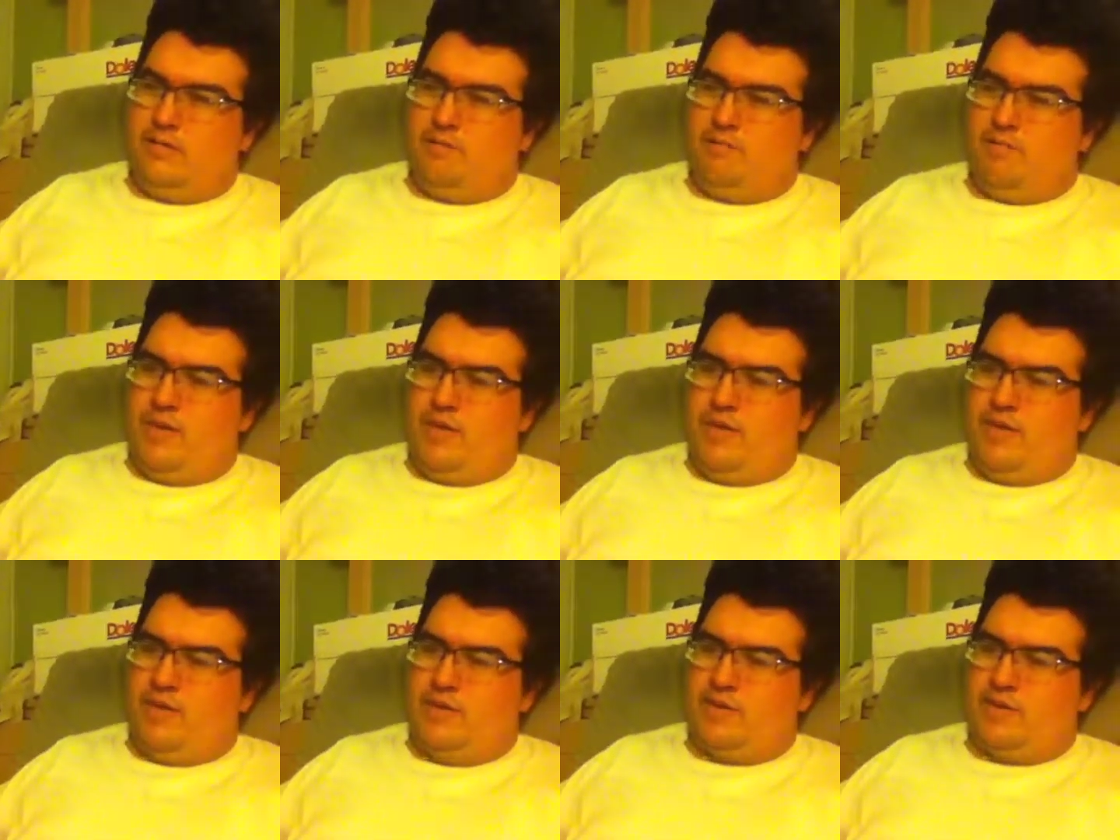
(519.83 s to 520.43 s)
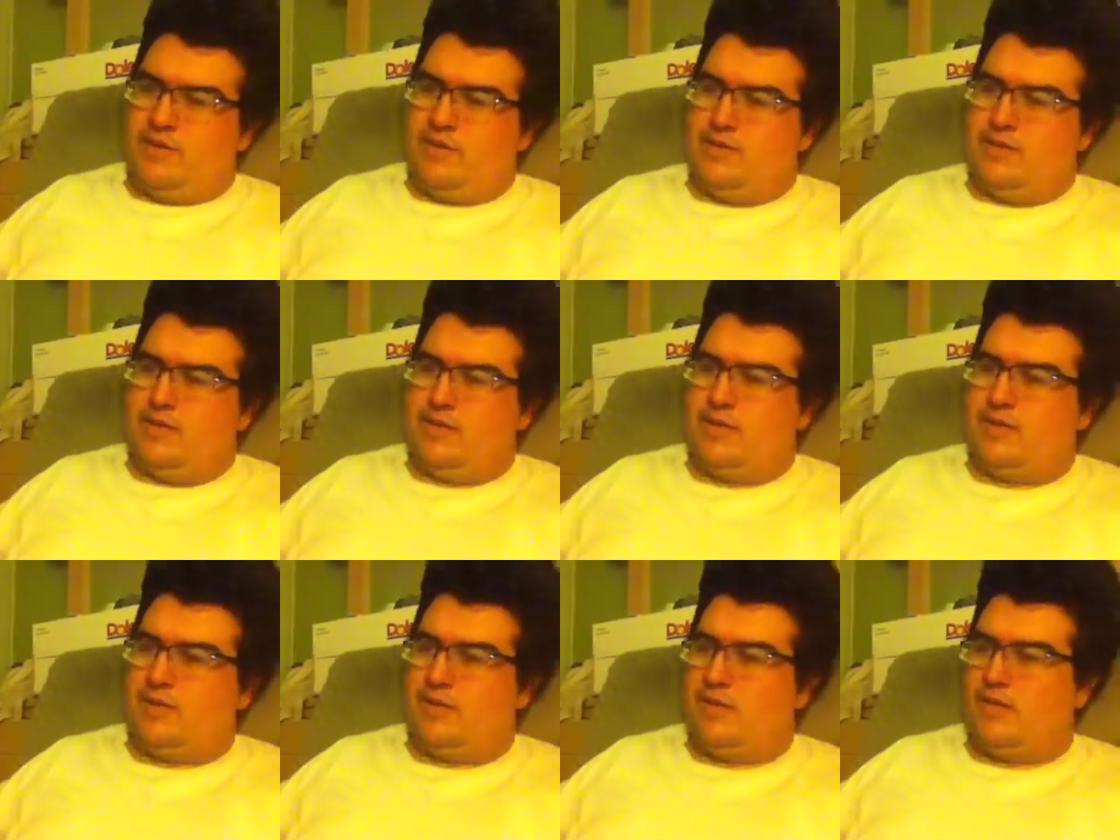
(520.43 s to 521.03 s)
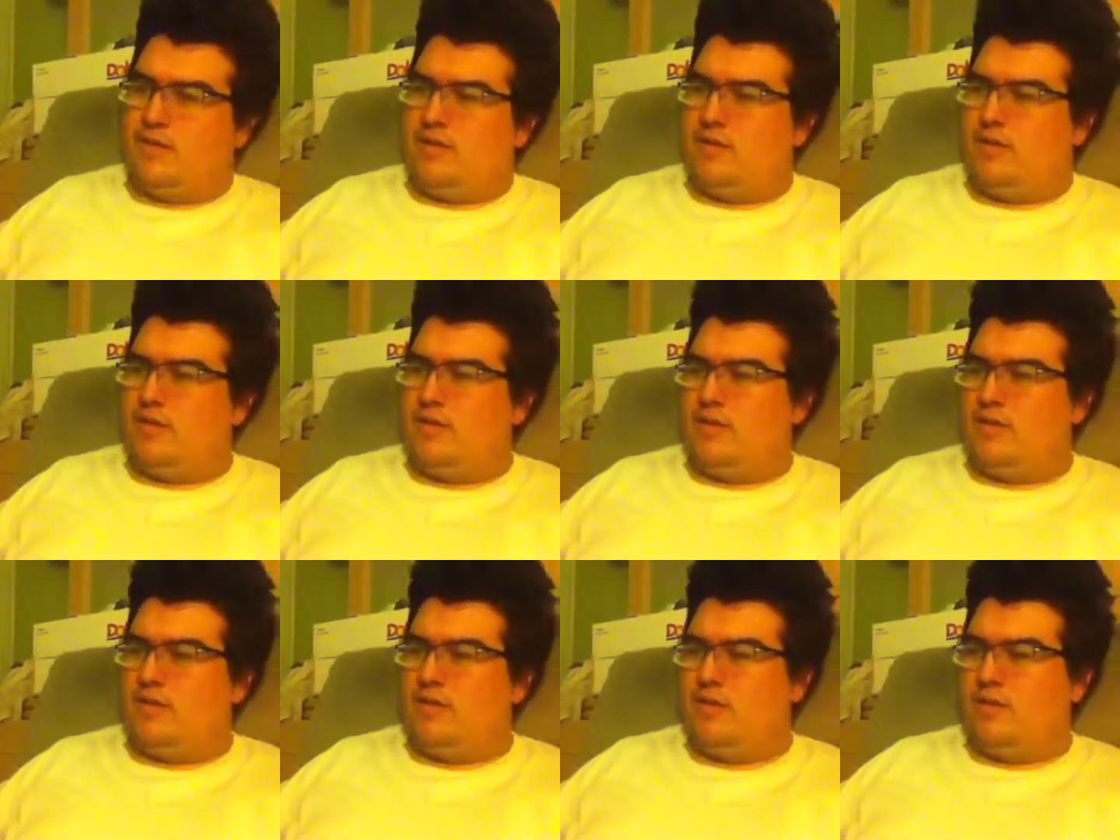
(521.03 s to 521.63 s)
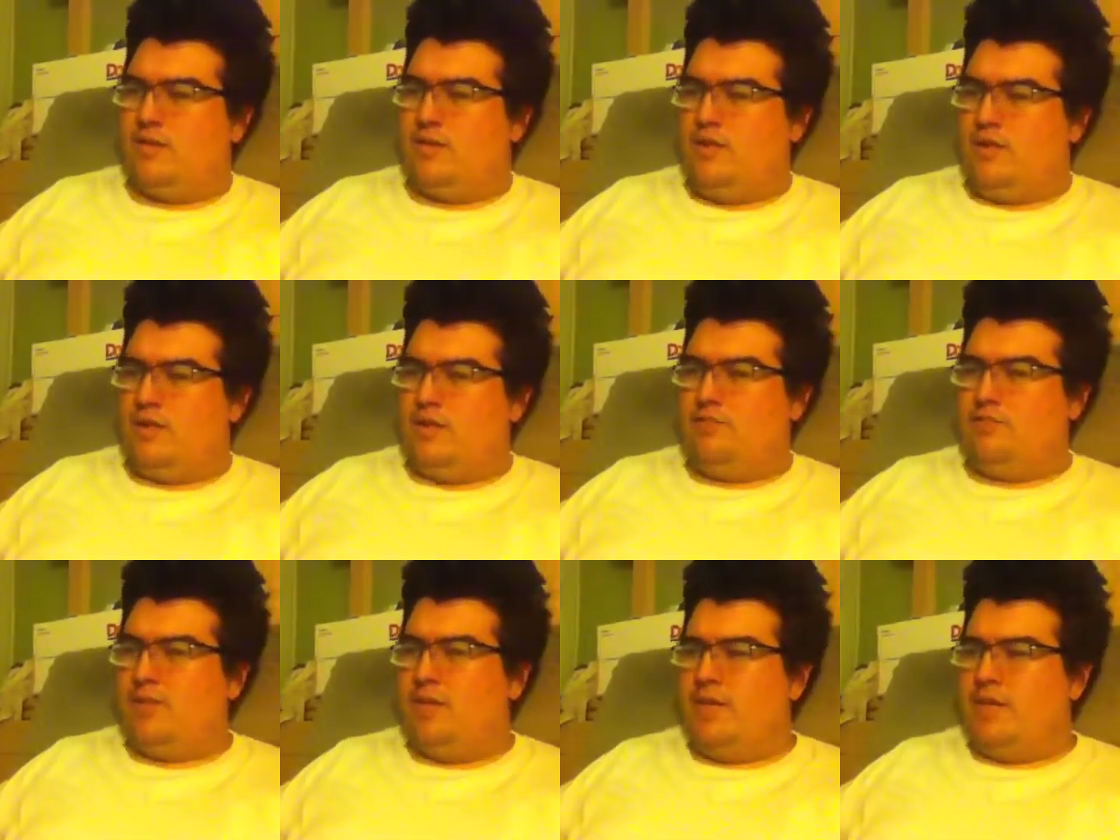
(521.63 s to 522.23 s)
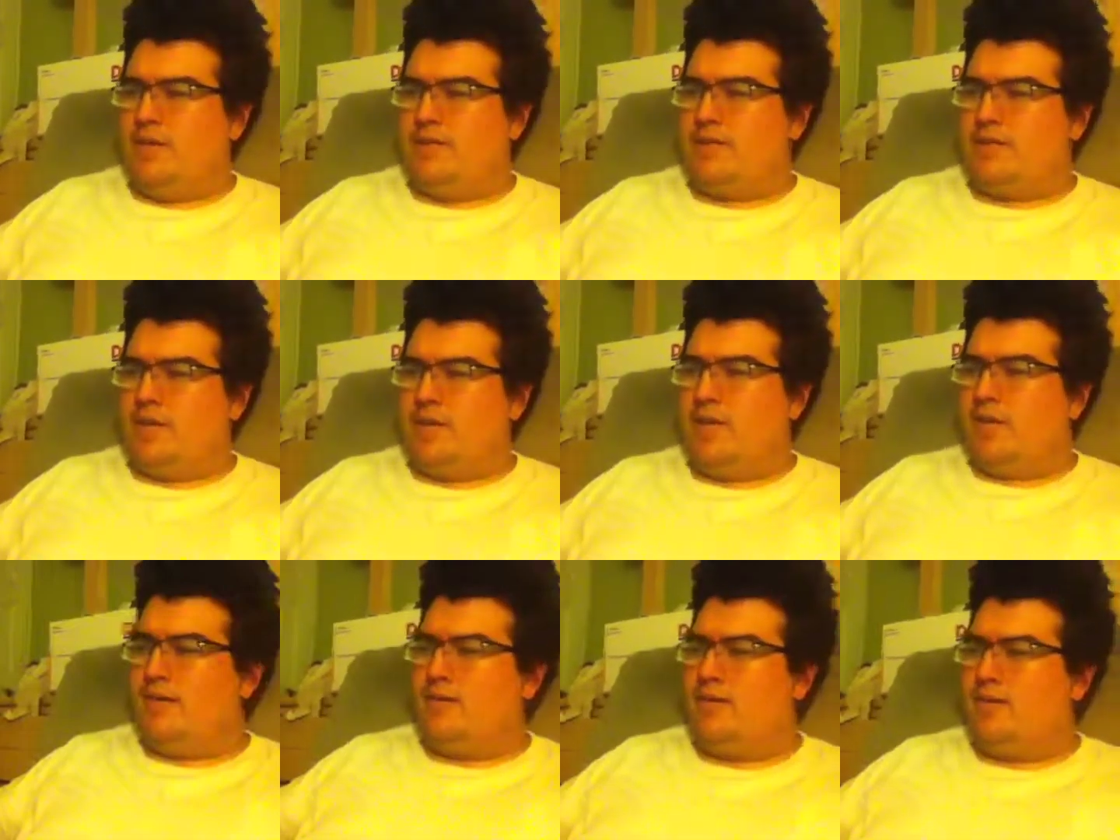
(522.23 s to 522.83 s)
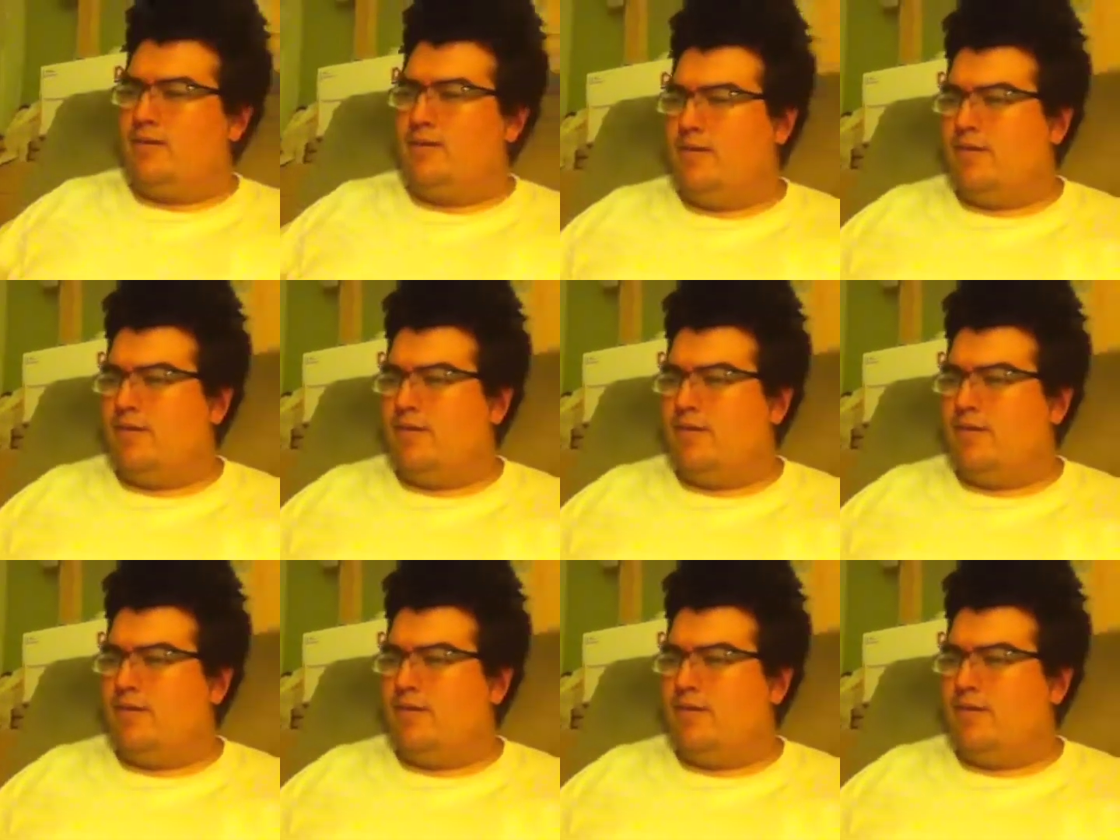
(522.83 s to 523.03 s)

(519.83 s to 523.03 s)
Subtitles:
Balance. It's a balance scale.